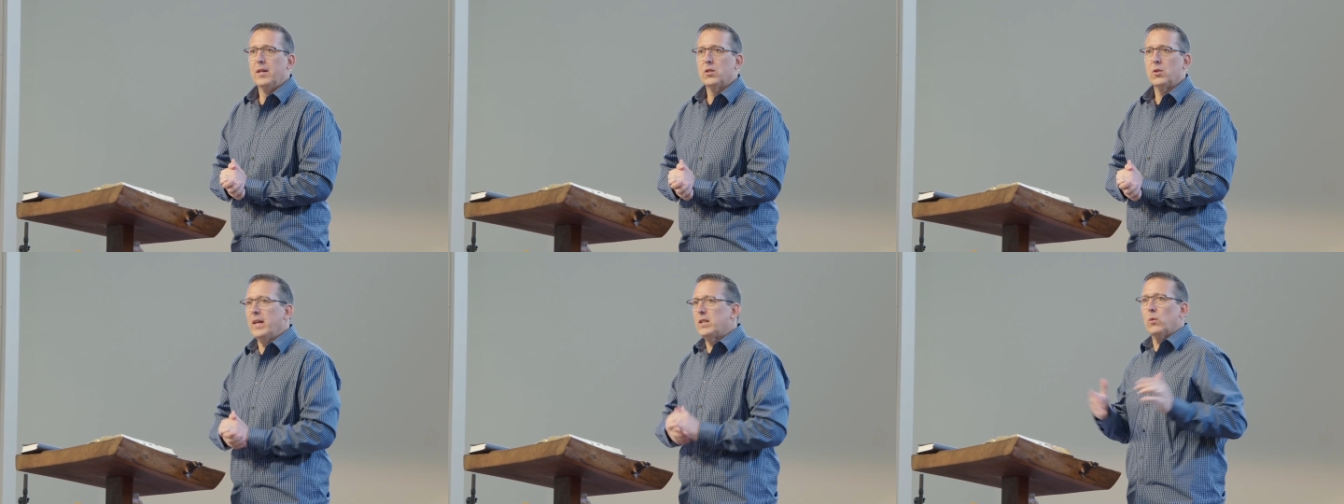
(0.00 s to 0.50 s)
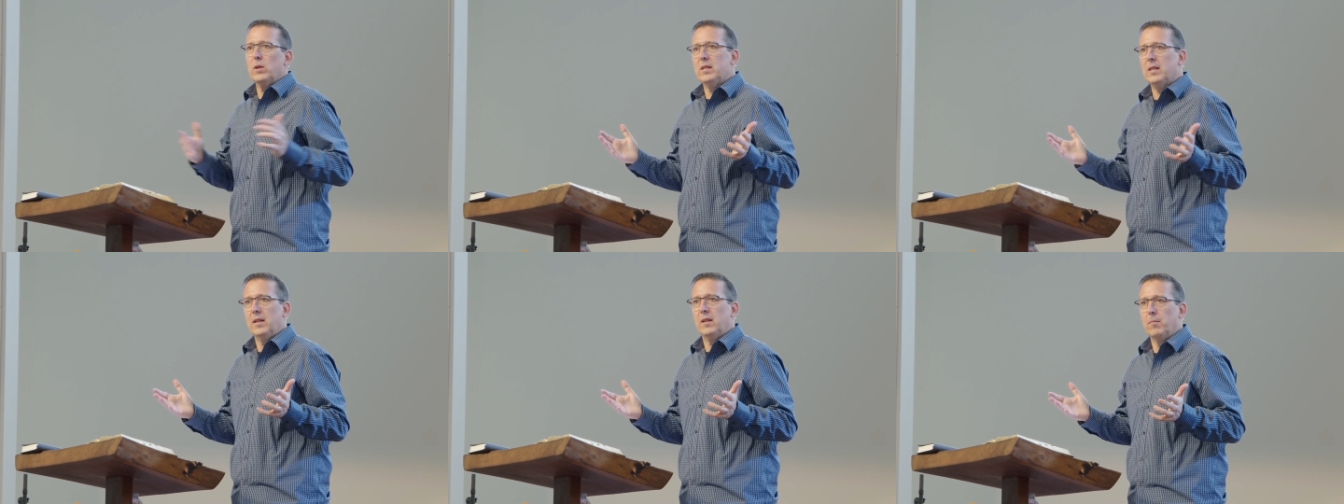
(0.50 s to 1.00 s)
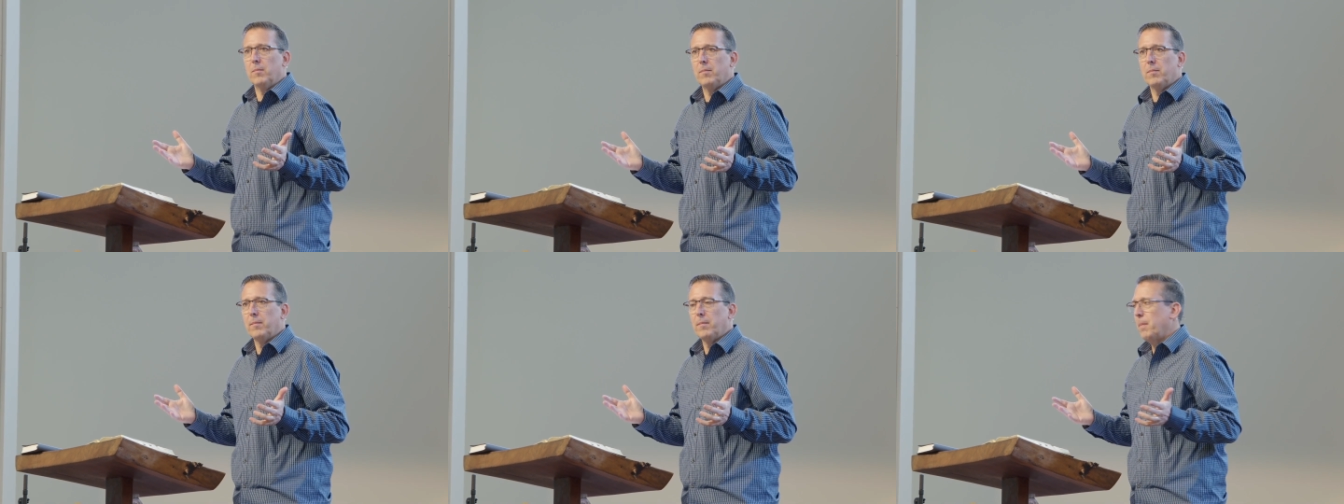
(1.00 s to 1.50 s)
So that's where he sent them,
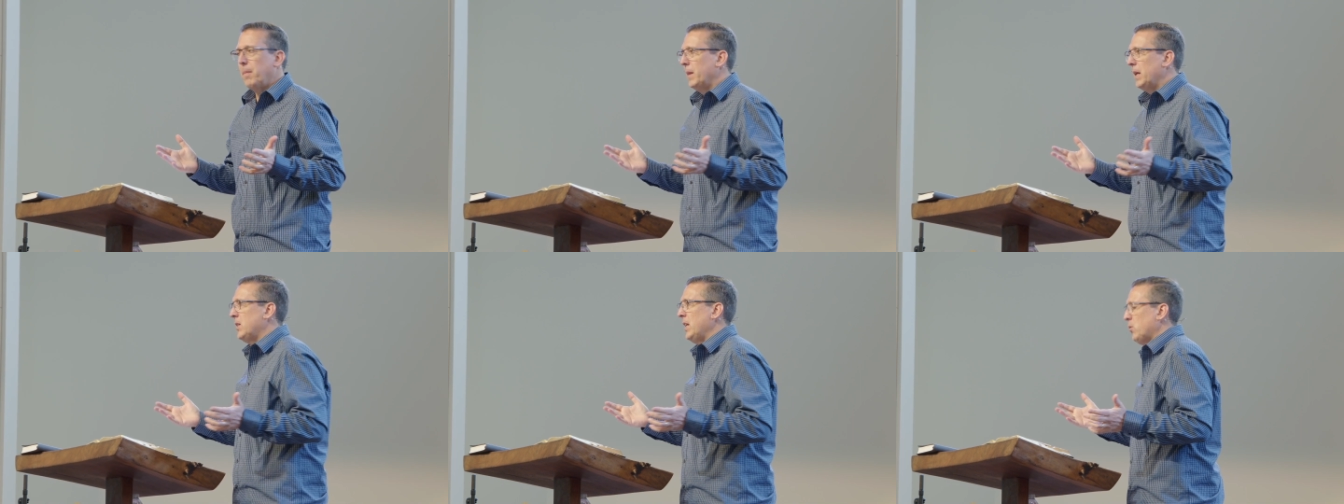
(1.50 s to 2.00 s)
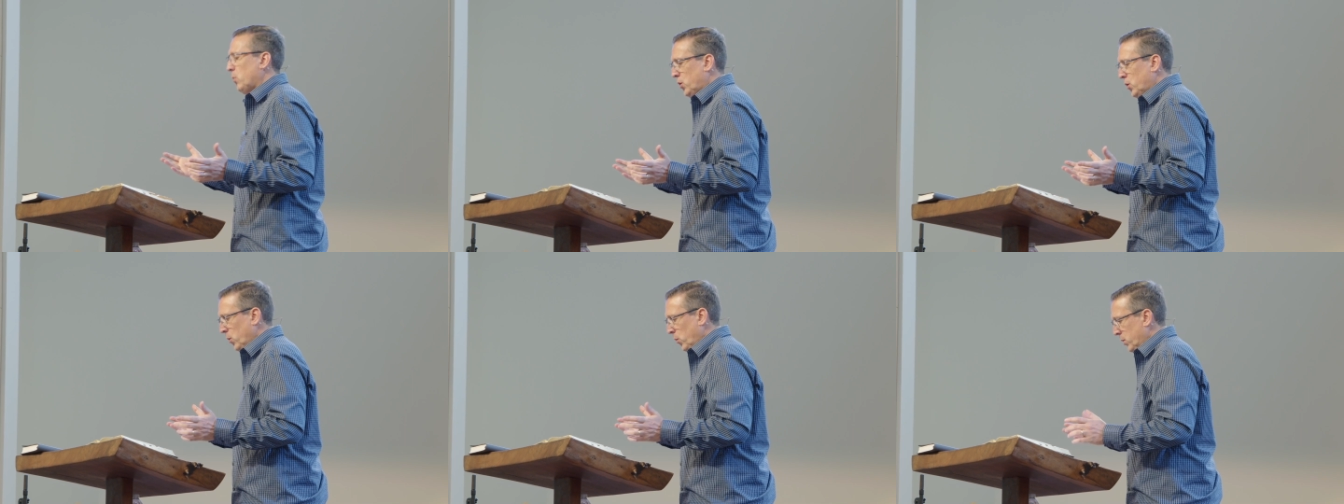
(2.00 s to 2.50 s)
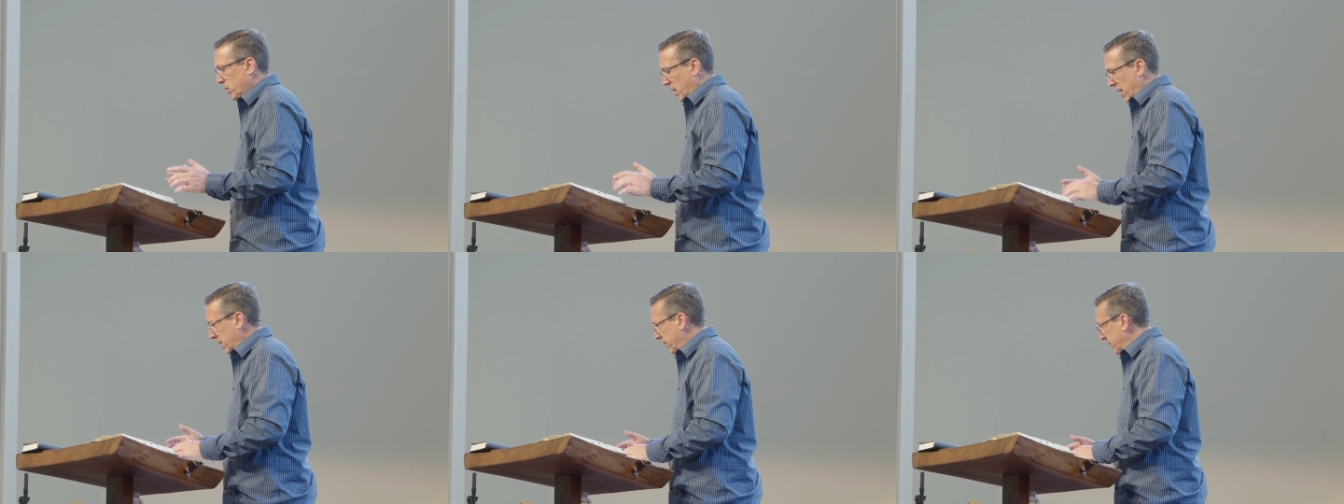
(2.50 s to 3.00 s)
because that's where truth was
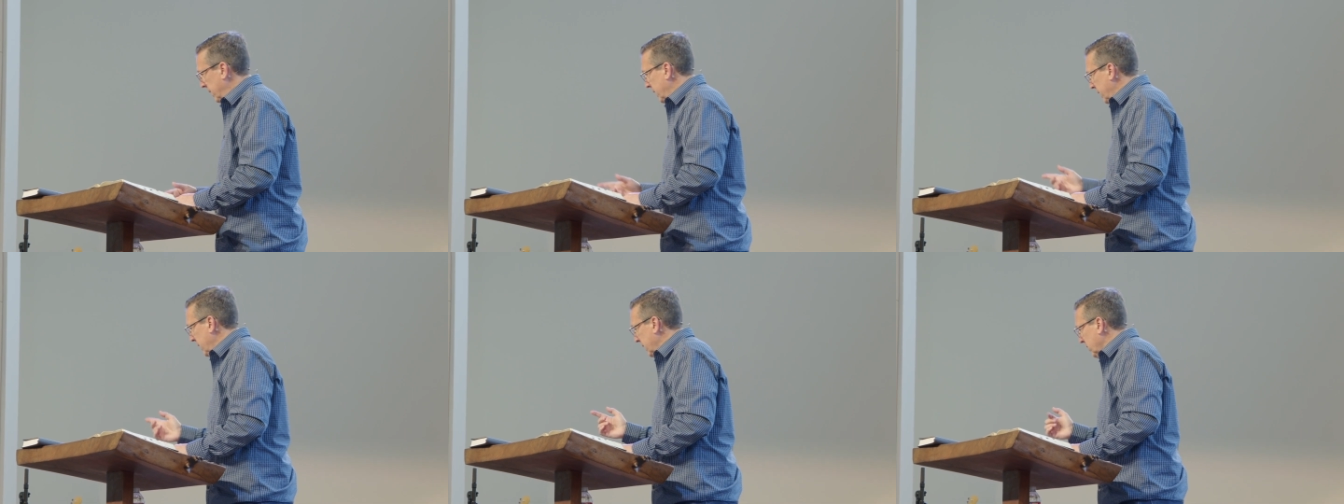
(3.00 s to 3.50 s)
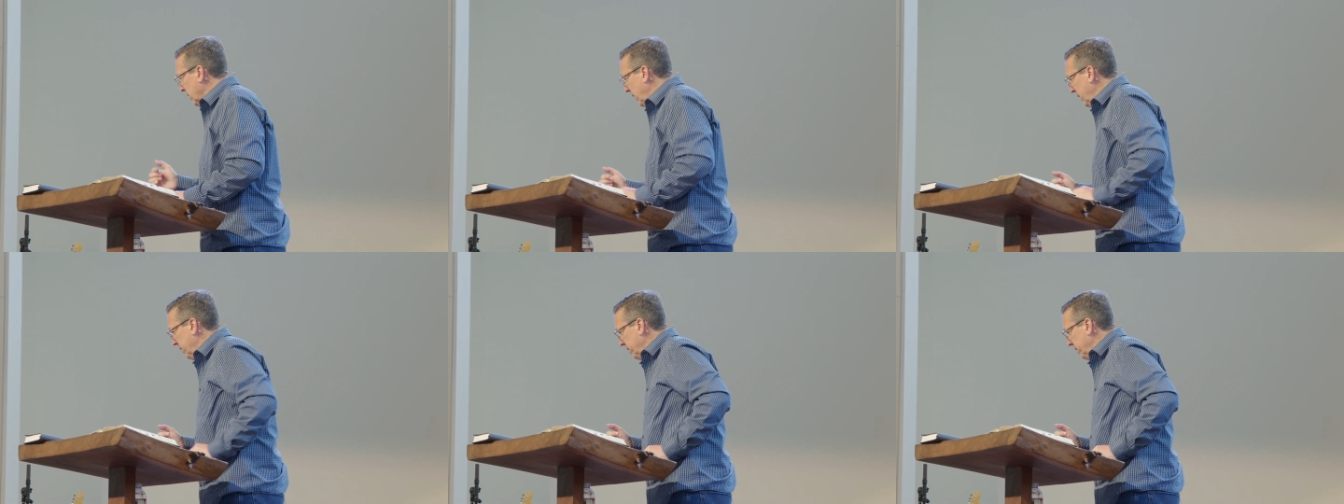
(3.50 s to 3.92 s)
taught. Next slide.